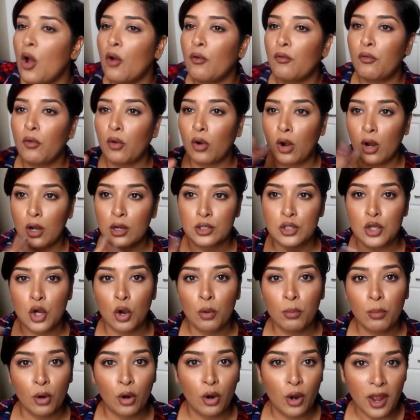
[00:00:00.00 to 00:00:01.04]
for
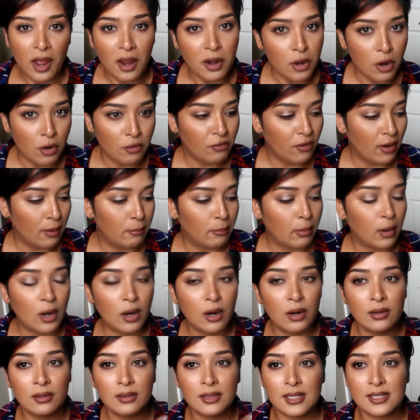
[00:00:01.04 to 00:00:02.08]
October and
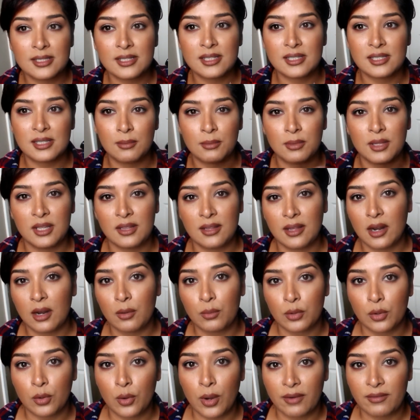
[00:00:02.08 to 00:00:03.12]
November this is something that I
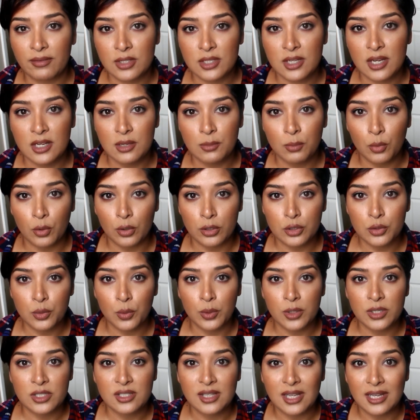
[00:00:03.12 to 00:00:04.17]
would gravitate more
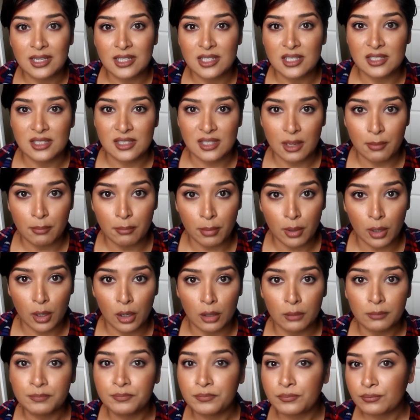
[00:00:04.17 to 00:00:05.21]
towards like
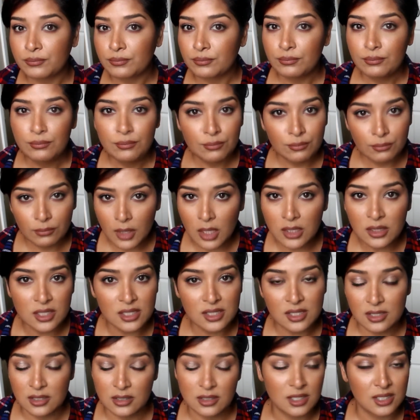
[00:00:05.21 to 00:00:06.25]
December
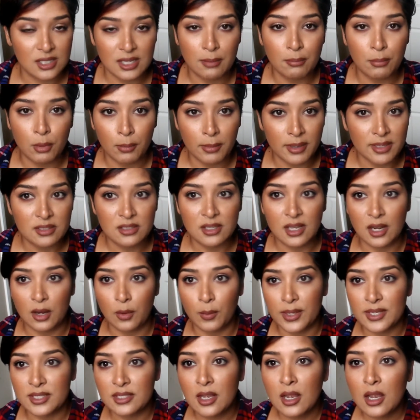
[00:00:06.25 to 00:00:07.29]
this is December months
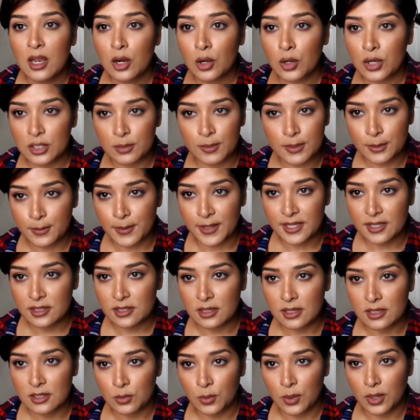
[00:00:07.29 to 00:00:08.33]
anyways Christmas
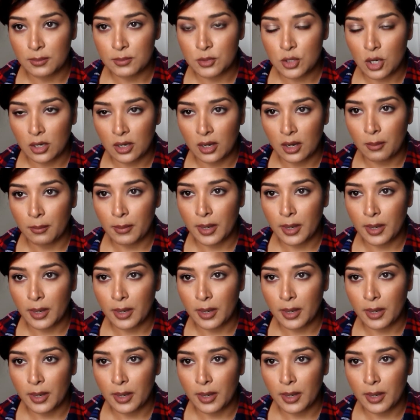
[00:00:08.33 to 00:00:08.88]
months is what I'm talking